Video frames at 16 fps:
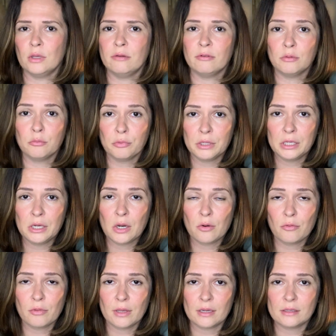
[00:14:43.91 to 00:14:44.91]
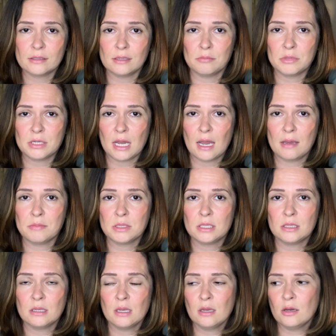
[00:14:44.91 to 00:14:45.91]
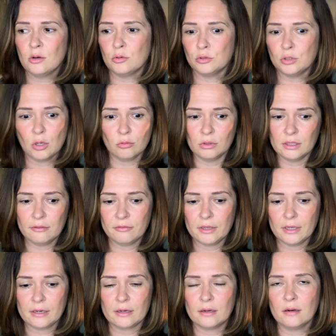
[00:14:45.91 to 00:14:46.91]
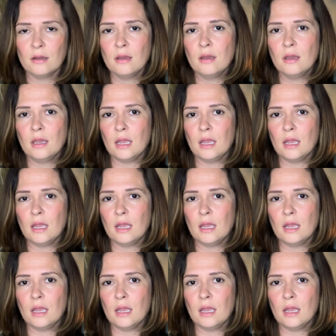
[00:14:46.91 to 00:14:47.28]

Even we go there sometimes who don't live there,